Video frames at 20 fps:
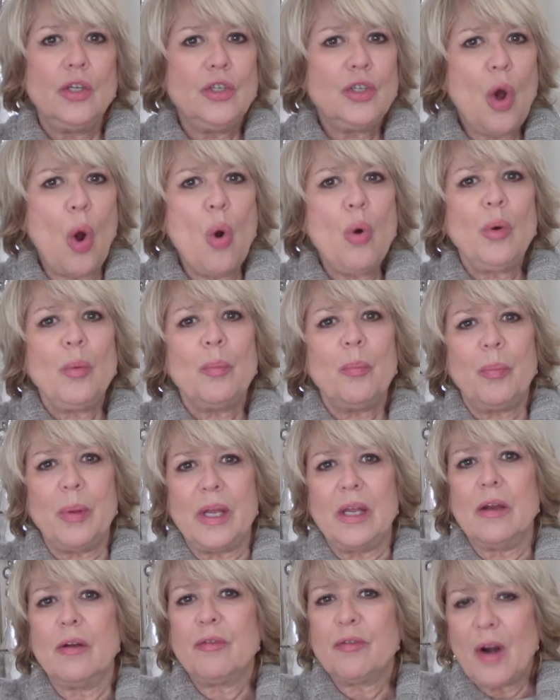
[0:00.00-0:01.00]
Don't
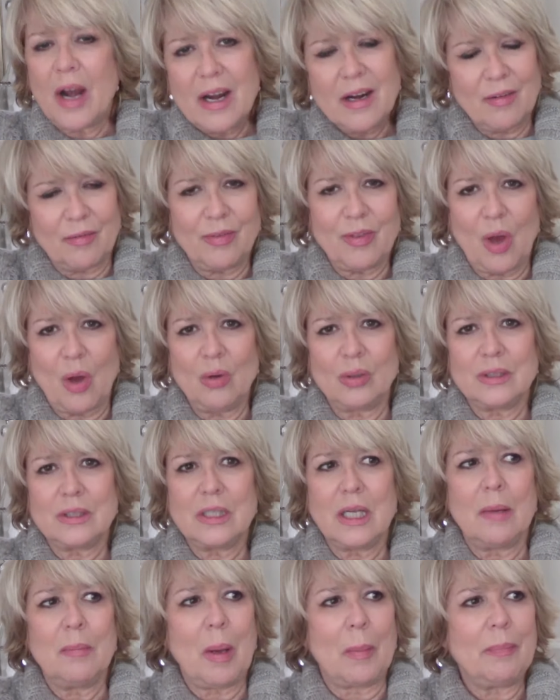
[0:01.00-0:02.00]
be afraid of
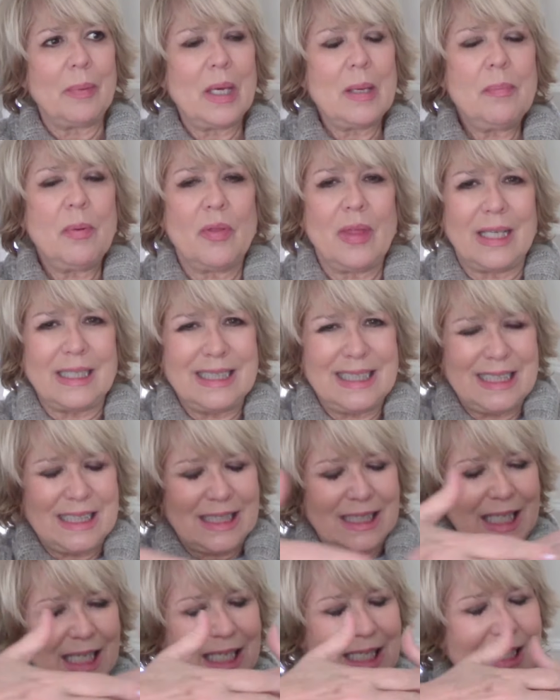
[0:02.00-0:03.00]
those. But people, they
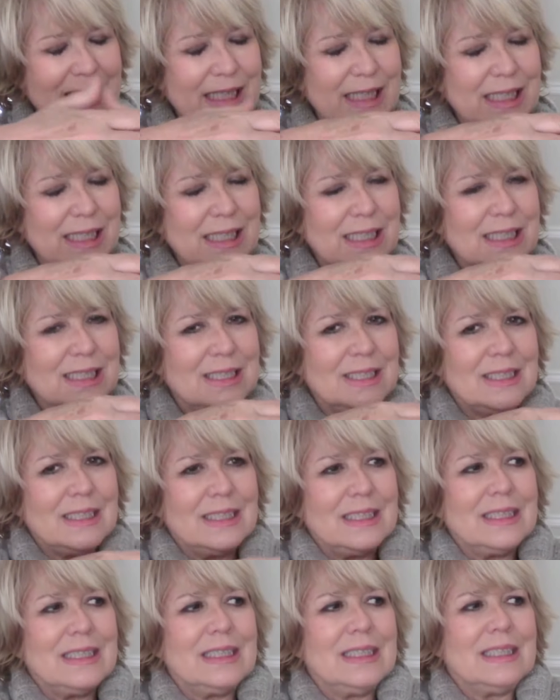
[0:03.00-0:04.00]
stay in here.
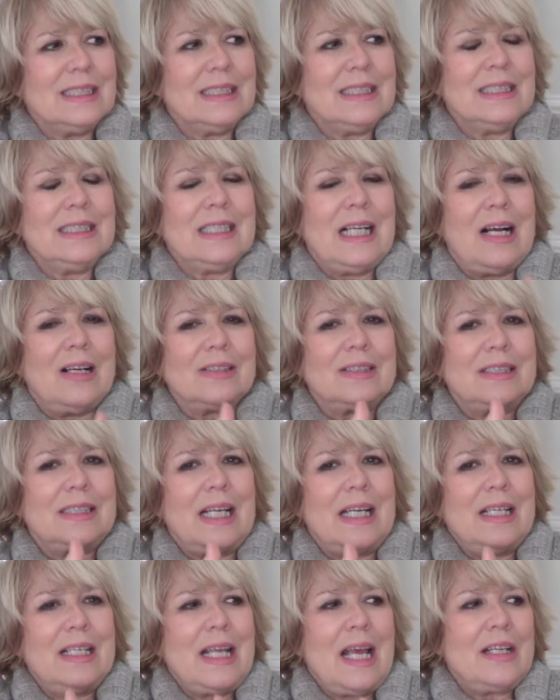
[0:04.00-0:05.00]
I'll
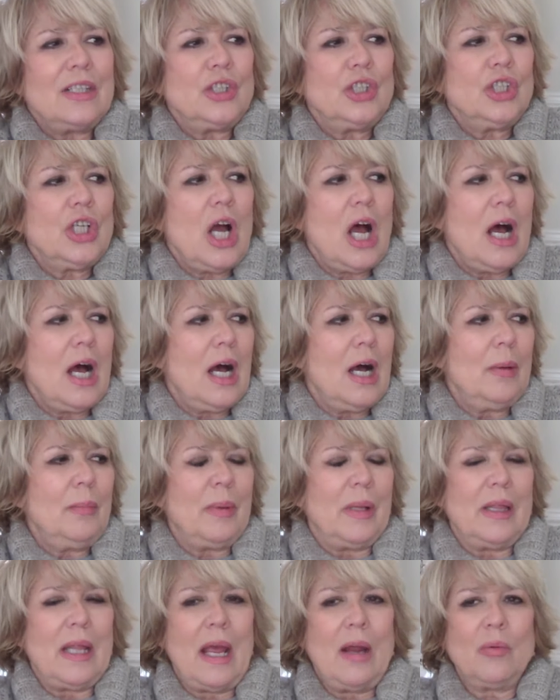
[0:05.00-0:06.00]
stay in that
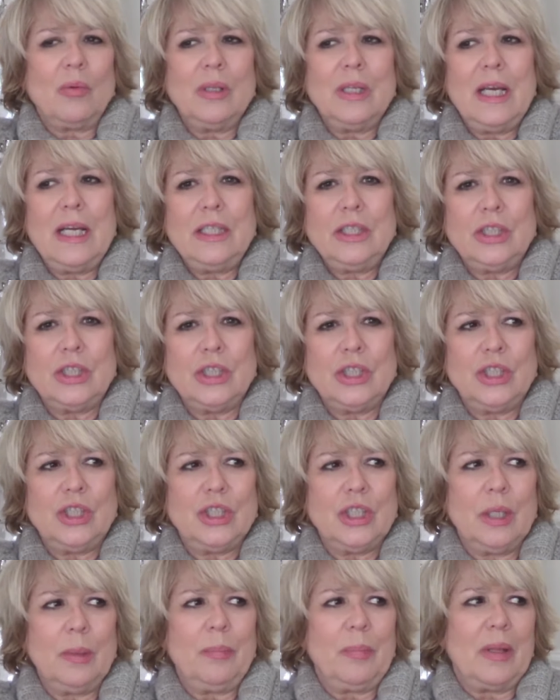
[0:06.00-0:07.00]
job and that
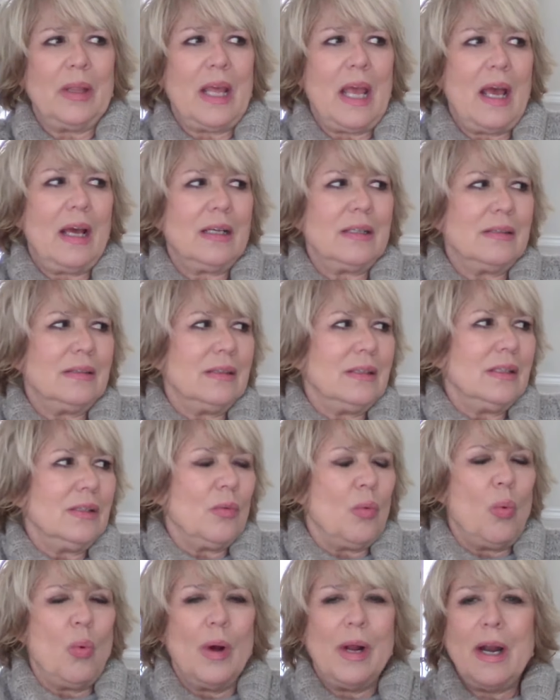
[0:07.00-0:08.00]
relationship and that
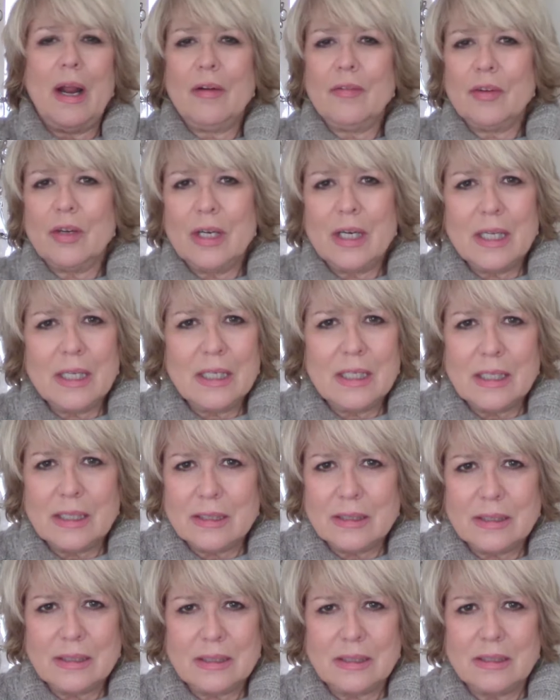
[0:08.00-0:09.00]
whatever it
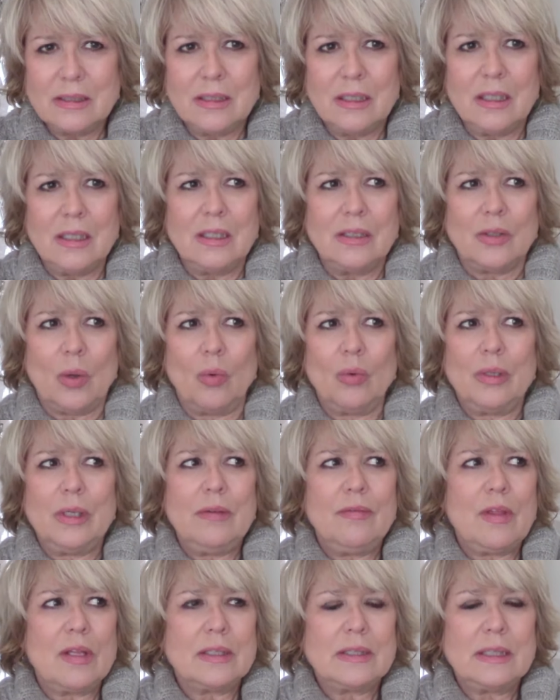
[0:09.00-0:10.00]
is, don't
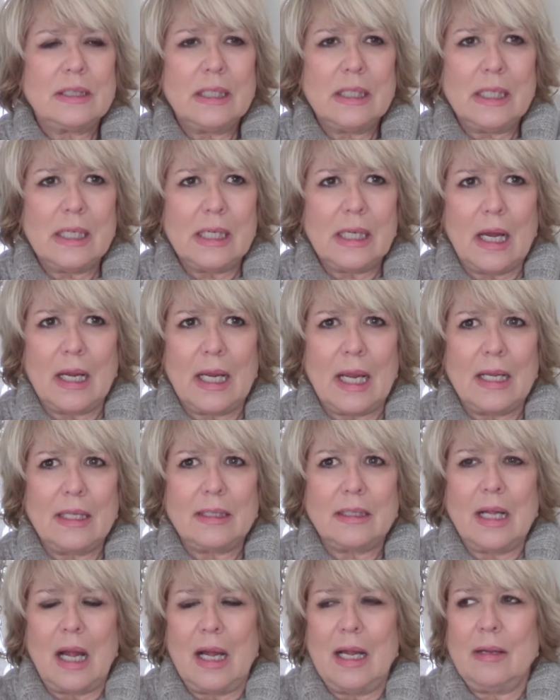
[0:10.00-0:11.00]
leave the city. I
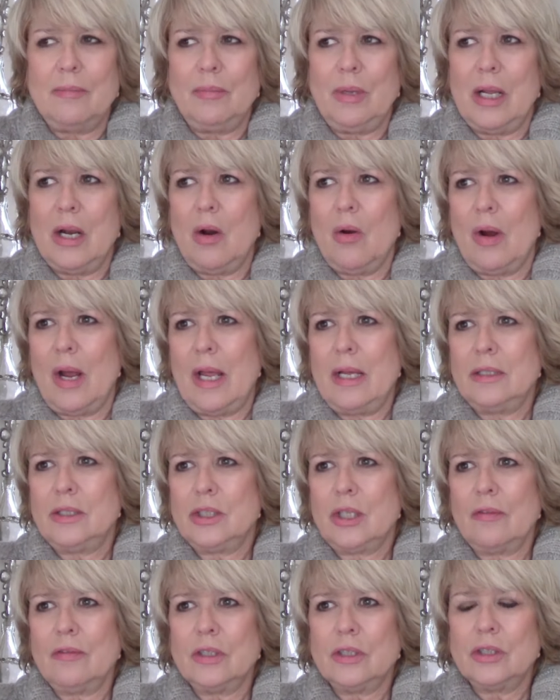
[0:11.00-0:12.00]
hate, I, you know, I hate
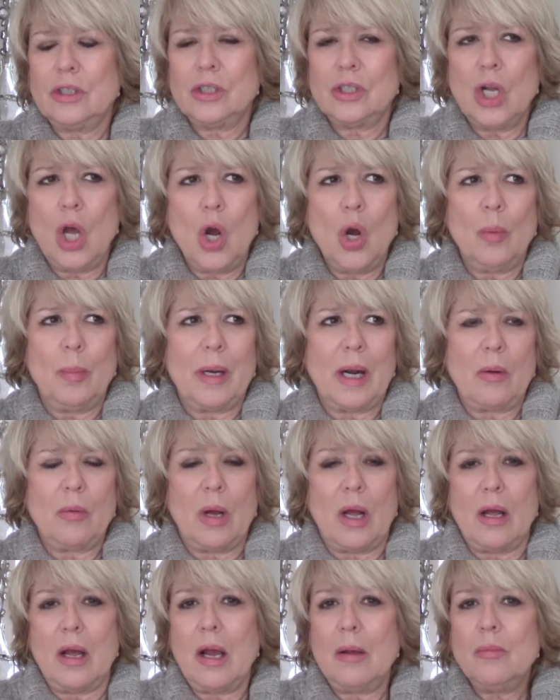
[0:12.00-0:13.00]
shoveling snow, but I,
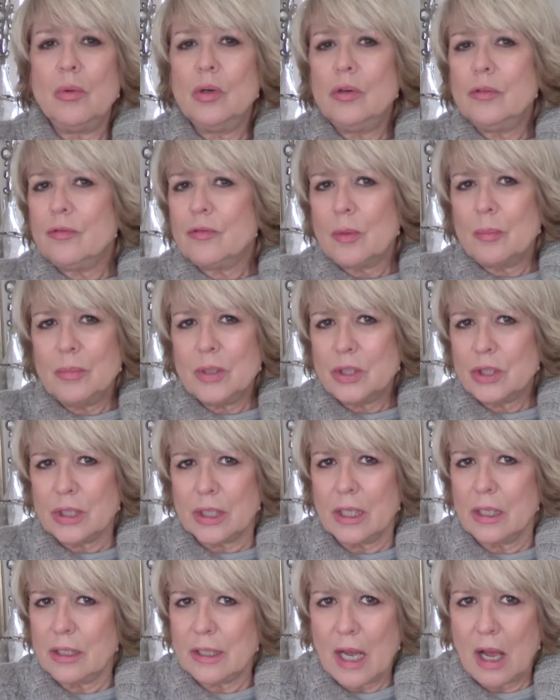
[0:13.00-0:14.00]
I moved from
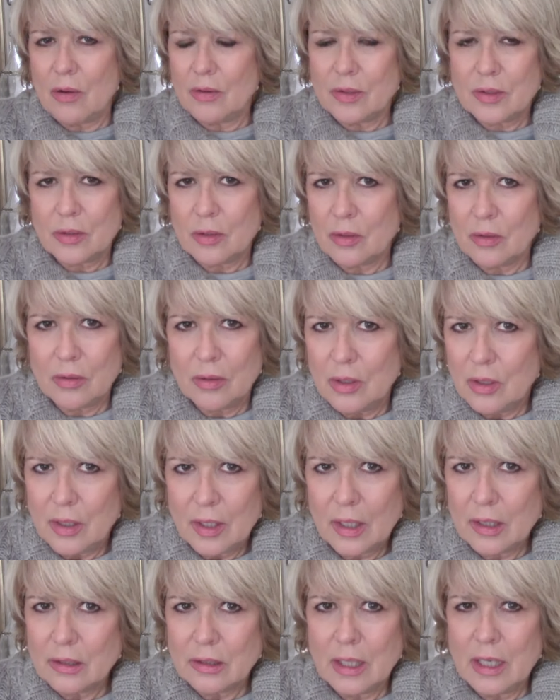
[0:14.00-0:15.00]
Michigan down to
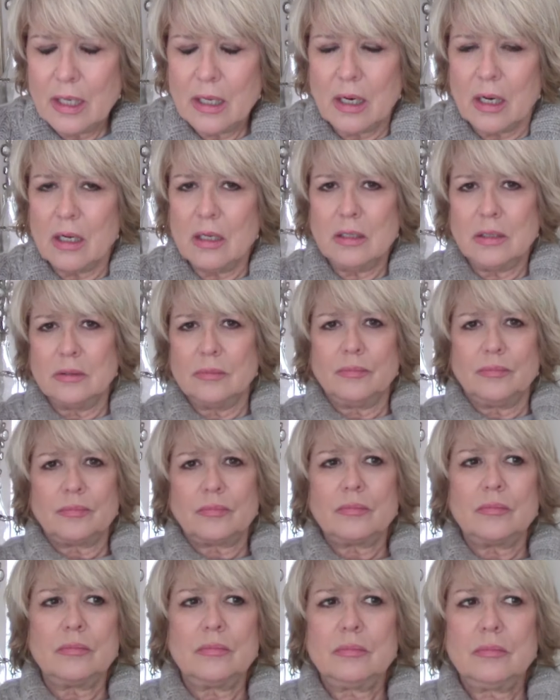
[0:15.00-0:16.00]
Atlanta.
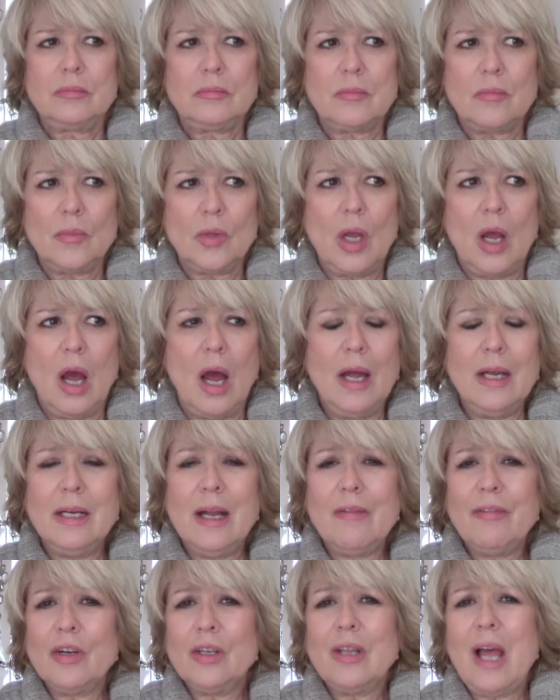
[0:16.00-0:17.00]
I
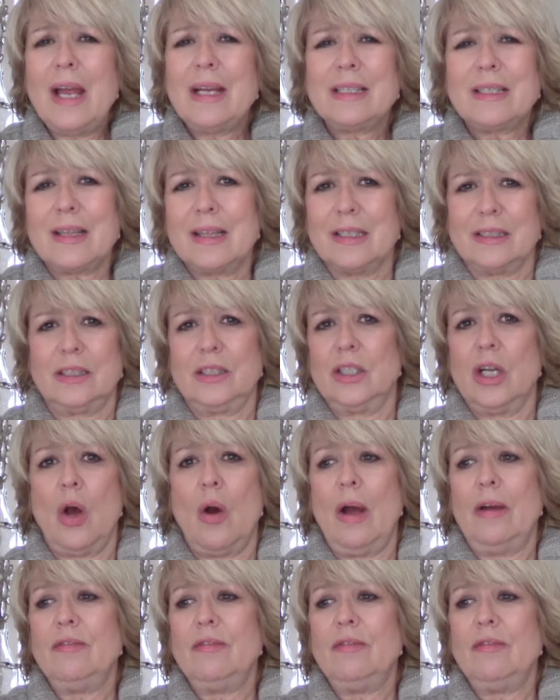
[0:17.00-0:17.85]
never liked the snow.